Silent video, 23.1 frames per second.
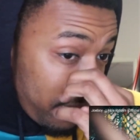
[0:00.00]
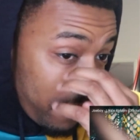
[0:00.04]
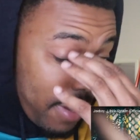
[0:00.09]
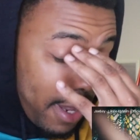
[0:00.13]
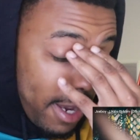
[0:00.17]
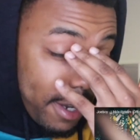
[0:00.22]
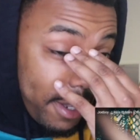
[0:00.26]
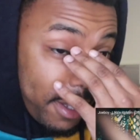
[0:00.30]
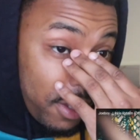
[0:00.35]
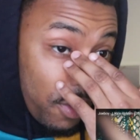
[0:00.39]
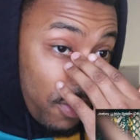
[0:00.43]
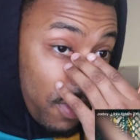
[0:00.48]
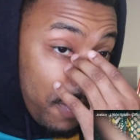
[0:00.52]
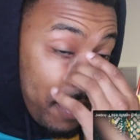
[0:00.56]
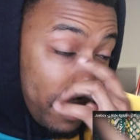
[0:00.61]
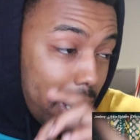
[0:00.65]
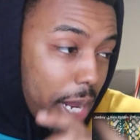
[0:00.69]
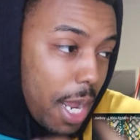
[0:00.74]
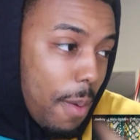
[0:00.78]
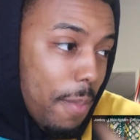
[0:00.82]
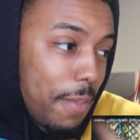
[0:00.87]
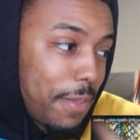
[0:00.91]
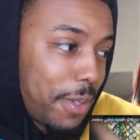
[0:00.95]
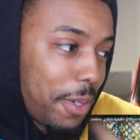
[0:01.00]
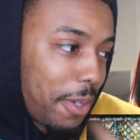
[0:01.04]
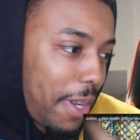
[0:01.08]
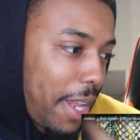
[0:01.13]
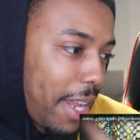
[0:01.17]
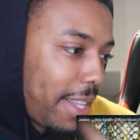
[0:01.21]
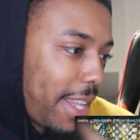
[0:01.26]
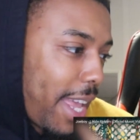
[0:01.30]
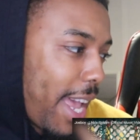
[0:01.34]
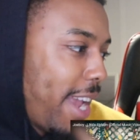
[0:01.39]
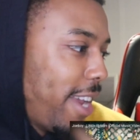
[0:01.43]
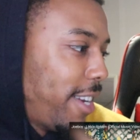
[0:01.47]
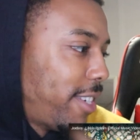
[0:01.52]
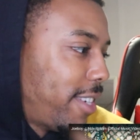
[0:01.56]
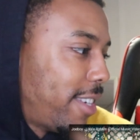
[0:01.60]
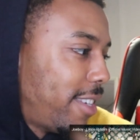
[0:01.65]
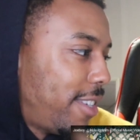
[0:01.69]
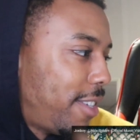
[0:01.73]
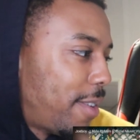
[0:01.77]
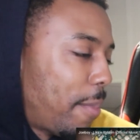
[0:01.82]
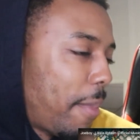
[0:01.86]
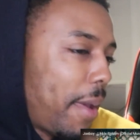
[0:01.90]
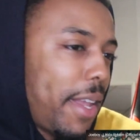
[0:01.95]
history when it comes to, like, the
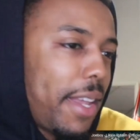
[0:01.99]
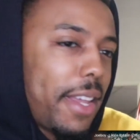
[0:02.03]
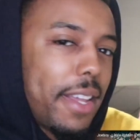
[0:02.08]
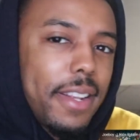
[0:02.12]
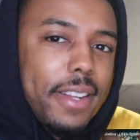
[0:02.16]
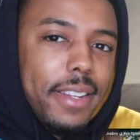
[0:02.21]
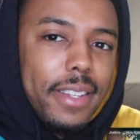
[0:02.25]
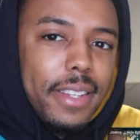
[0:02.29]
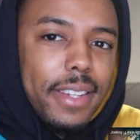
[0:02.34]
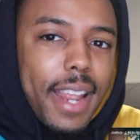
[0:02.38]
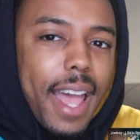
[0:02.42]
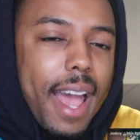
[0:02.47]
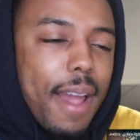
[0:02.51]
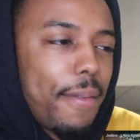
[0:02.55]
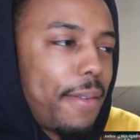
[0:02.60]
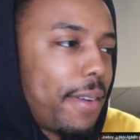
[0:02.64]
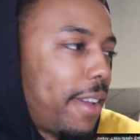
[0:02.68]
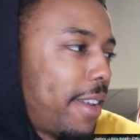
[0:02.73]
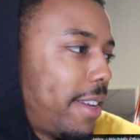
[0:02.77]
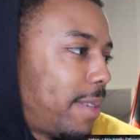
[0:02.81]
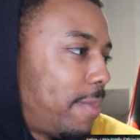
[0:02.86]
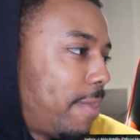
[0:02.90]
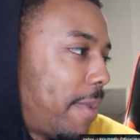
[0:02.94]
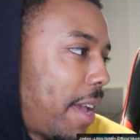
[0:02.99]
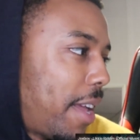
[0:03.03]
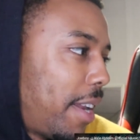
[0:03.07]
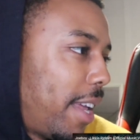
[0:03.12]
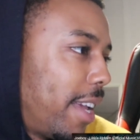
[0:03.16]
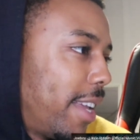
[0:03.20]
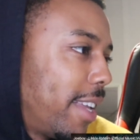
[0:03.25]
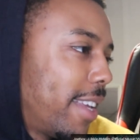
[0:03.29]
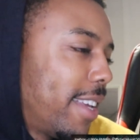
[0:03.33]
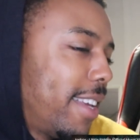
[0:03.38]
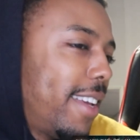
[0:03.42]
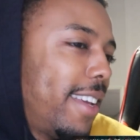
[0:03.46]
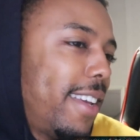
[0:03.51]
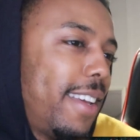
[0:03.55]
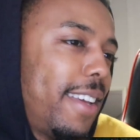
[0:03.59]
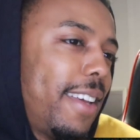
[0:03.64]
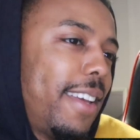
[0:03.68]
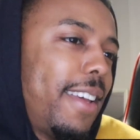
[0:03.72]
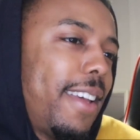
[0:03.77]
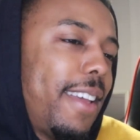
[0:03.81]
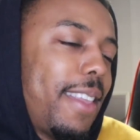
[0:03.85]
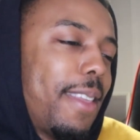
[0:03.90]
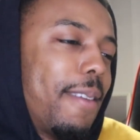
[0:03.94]
Haitians, Jamaicans, and Africans, man. Like,
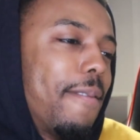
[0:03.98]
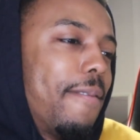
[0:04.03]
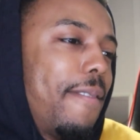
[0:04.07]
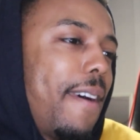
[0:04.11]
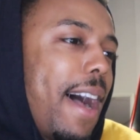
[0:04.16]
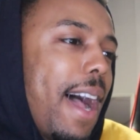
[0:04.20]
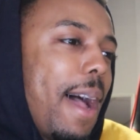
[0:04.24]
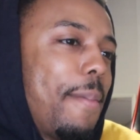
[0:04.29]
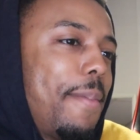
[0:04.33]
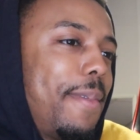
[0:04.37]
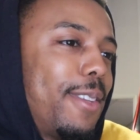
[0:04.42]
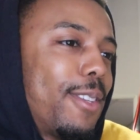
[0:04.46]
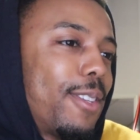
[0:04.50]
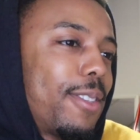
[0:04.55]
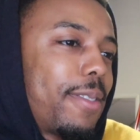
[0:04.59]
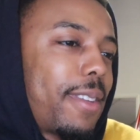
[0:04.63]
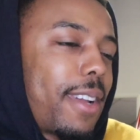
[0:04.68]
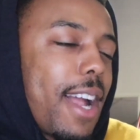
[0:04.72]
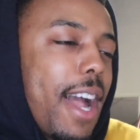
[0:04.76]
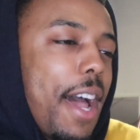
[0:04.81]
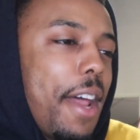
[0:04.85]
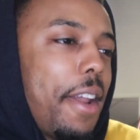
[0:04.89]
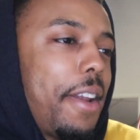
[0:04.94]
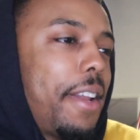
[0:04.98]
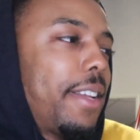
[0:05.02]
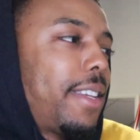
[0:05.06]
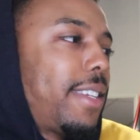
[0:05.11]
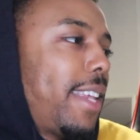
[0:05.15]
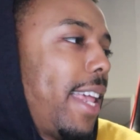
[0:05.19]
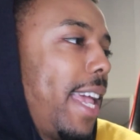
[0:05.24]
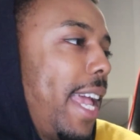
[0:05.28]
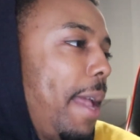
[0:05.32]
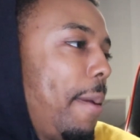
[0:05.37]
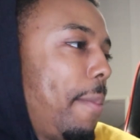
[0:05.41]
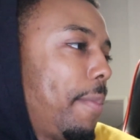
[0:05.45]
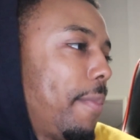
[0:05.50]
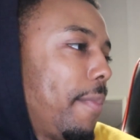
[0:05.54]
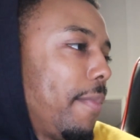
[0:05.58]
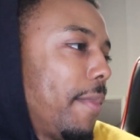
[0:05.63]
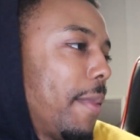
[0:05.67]
the vibe is kind of the same.